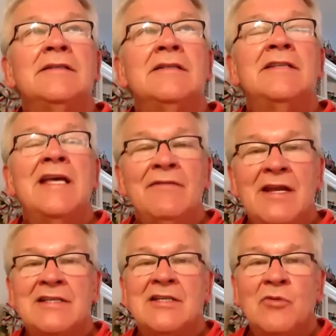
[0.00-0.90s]
David
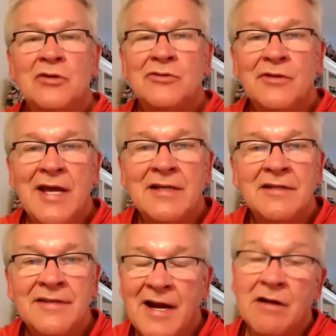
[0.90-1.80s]
as he works through that,
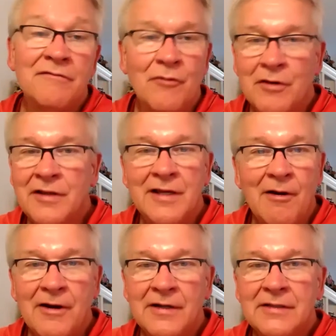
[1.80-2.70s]
desiring for a clean
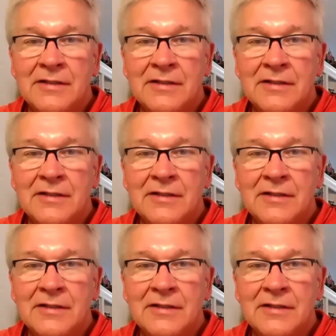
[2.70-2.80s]
heart.